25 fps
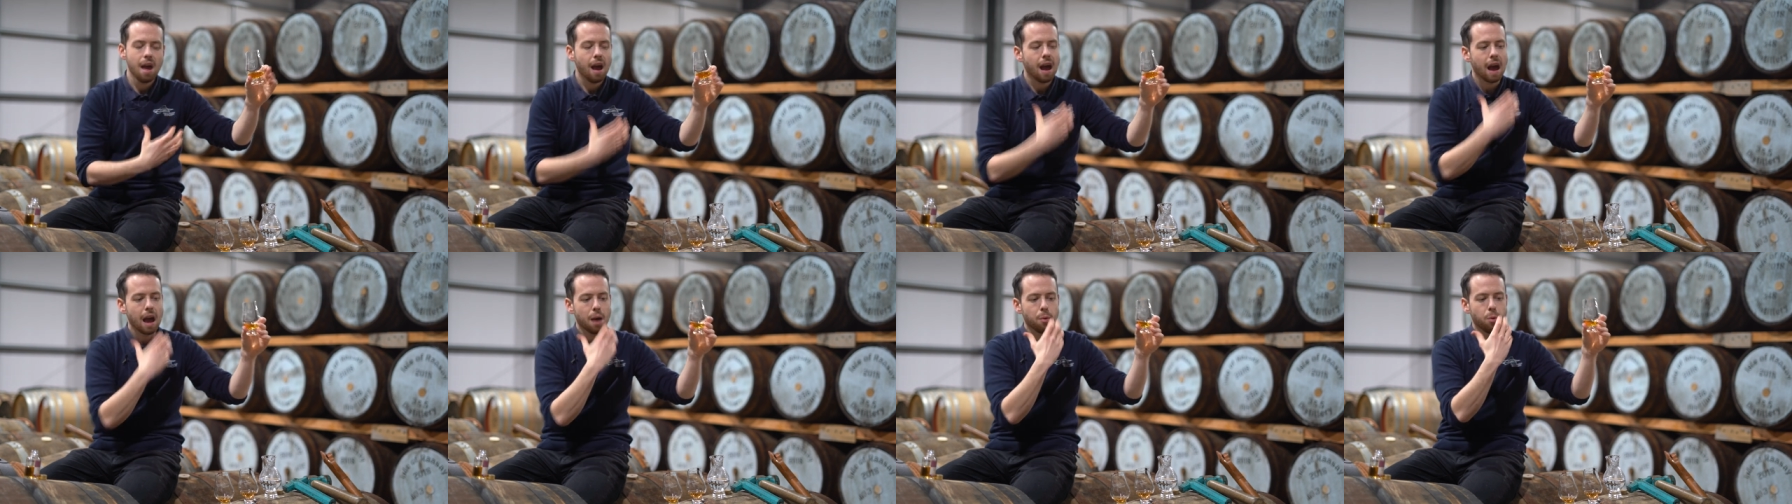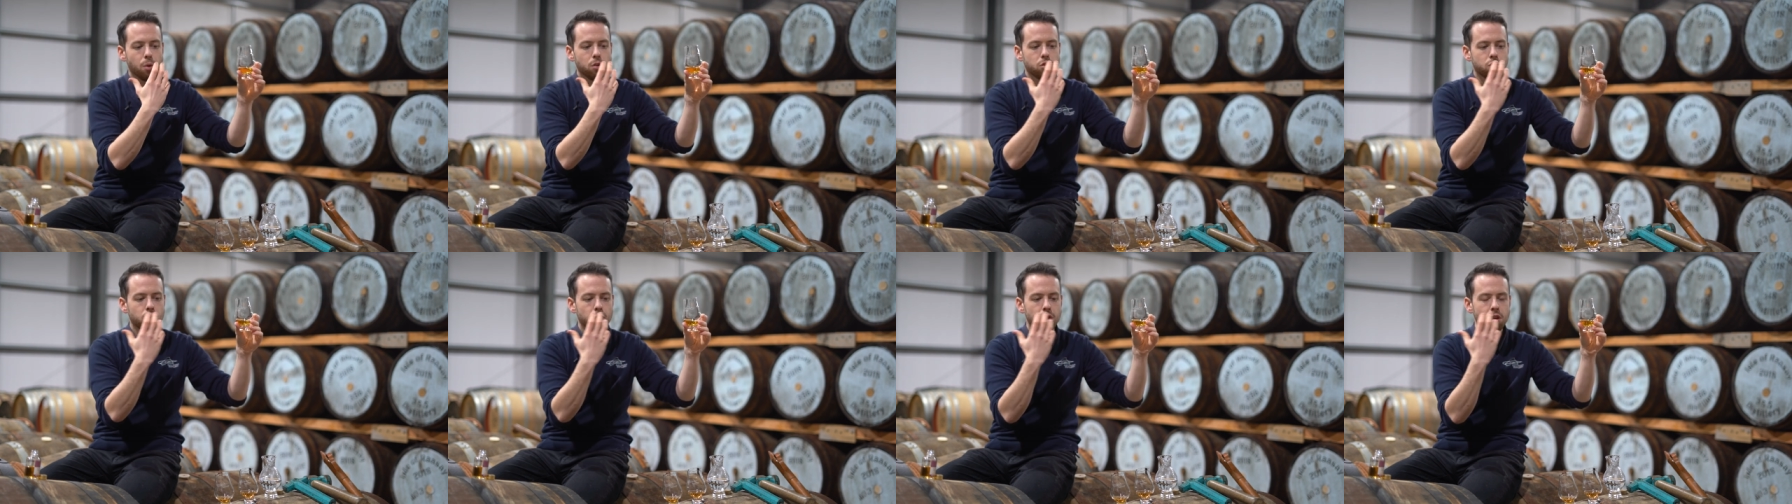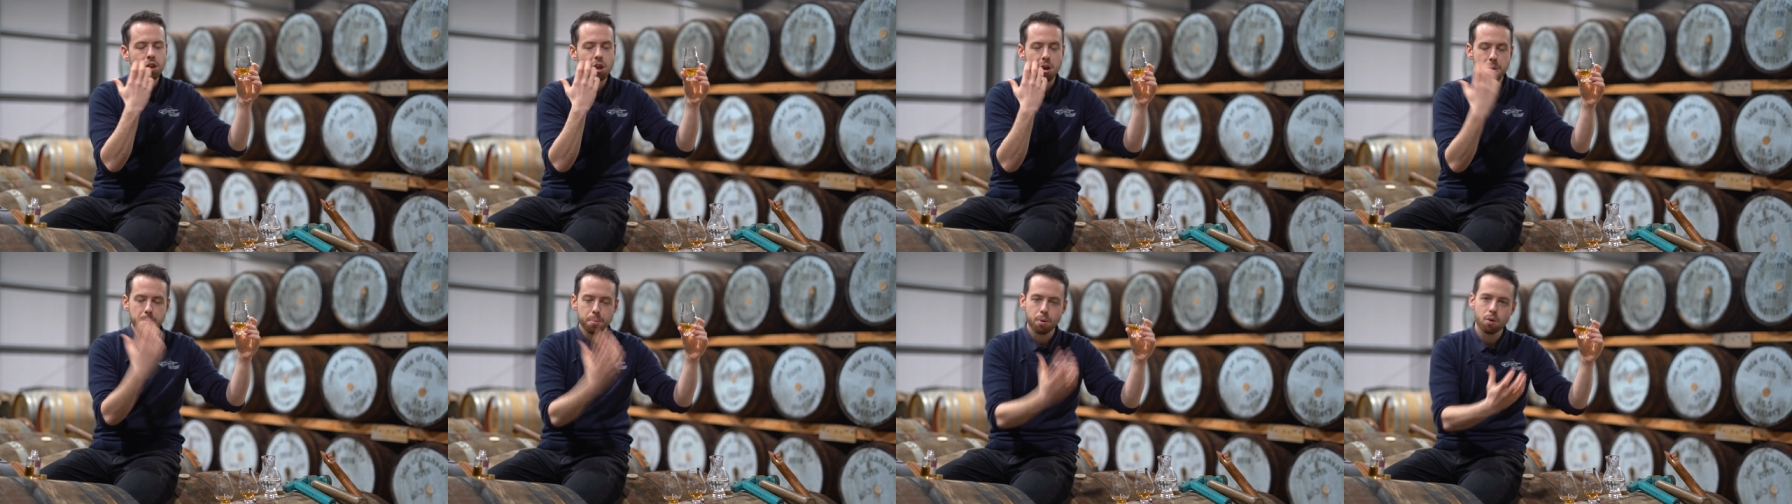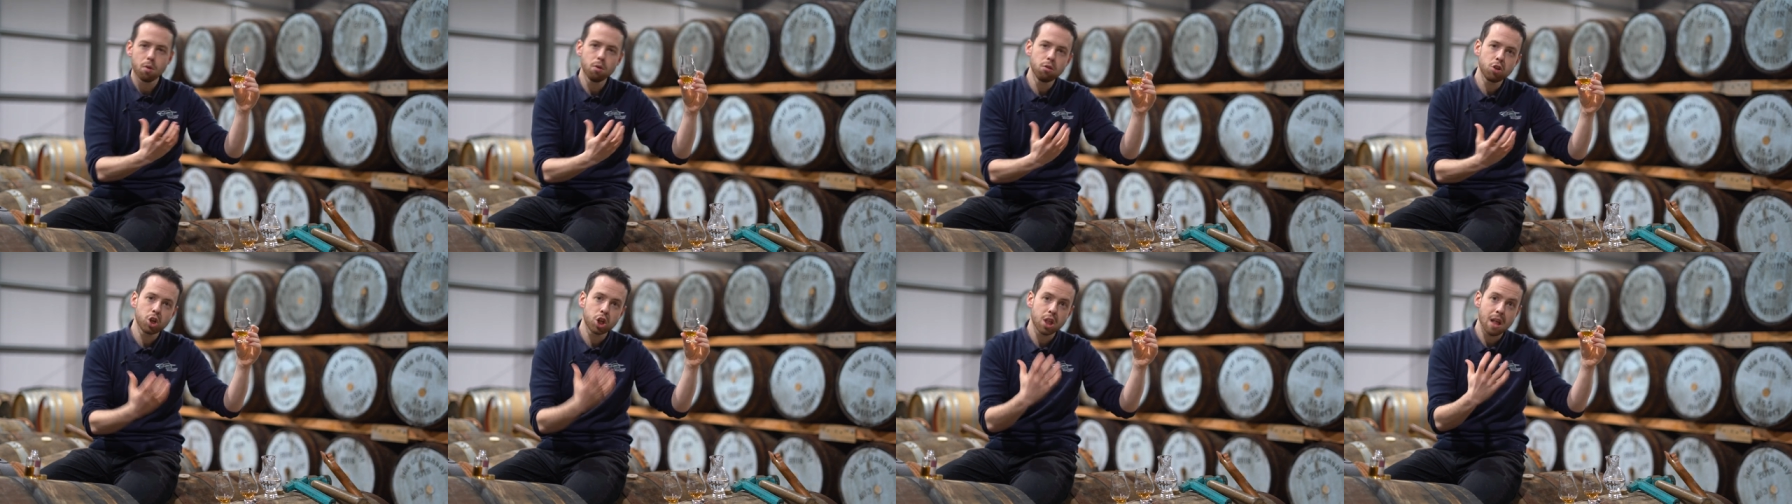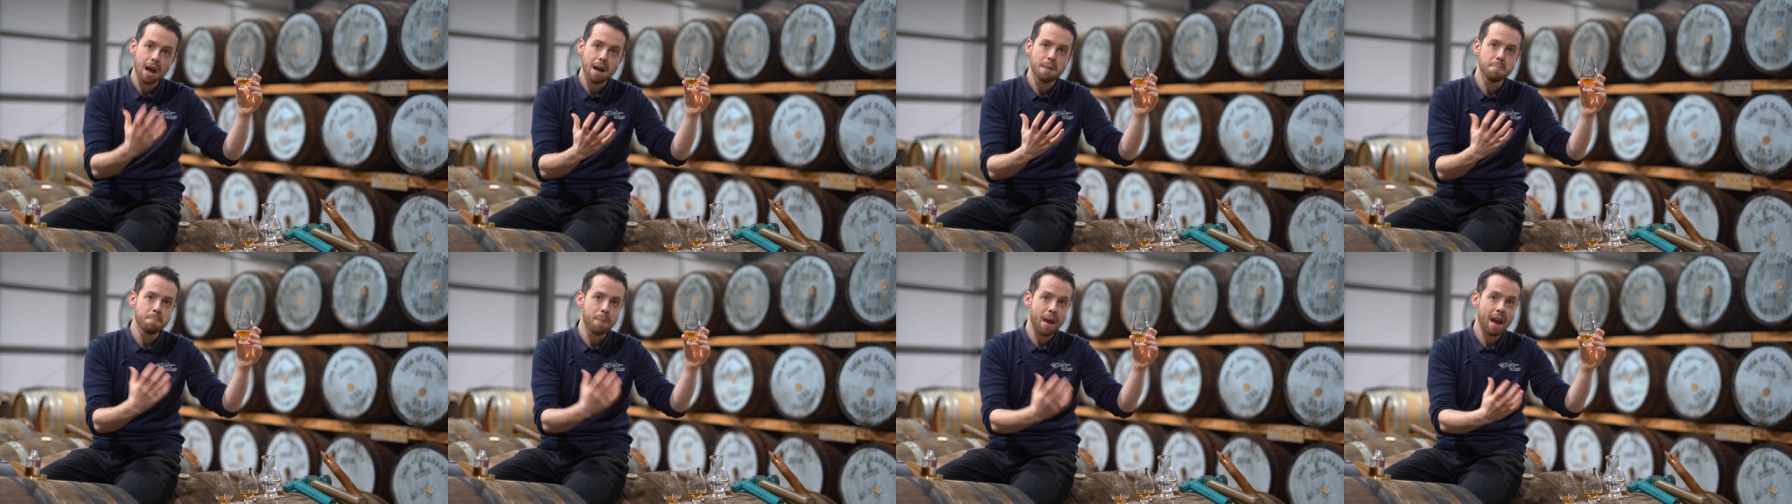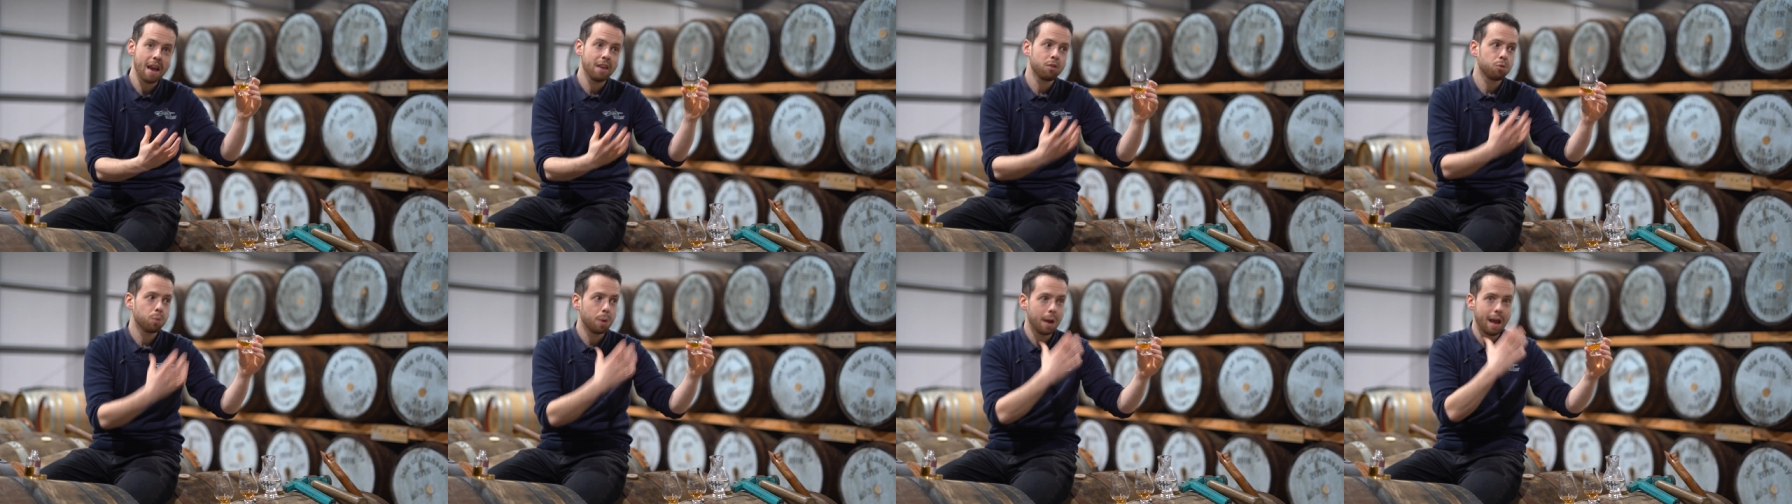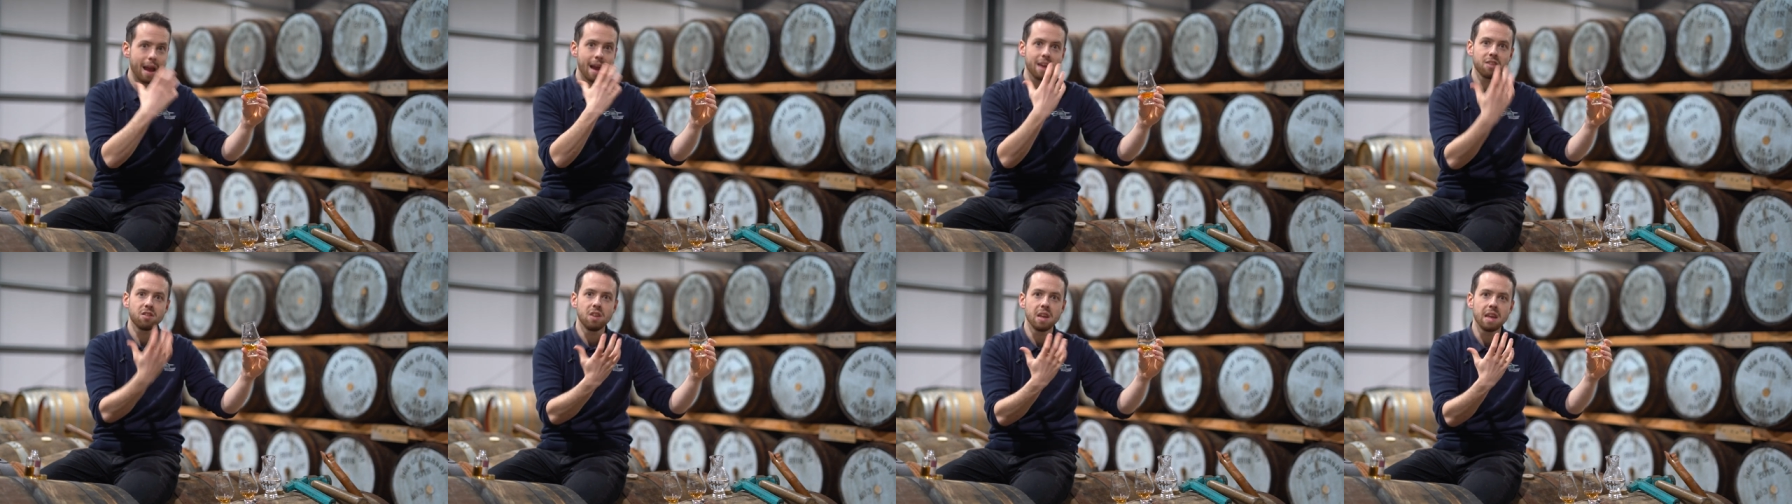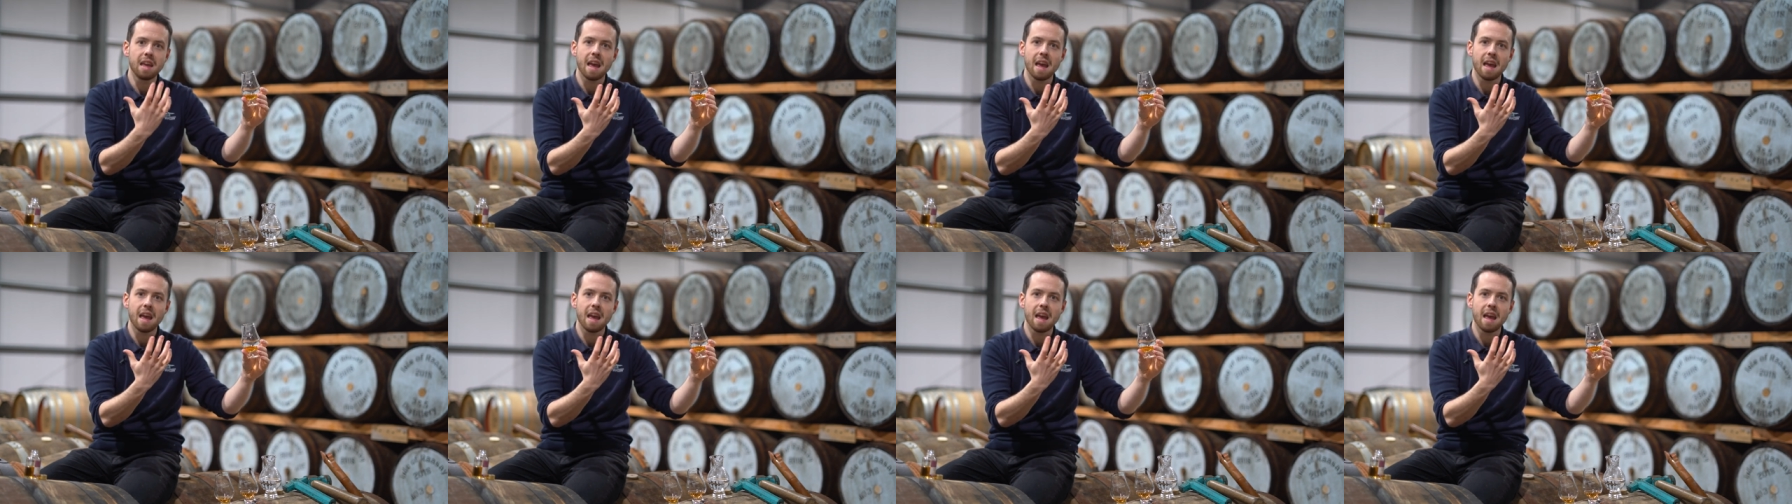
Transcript: I want to really approach that best when I actually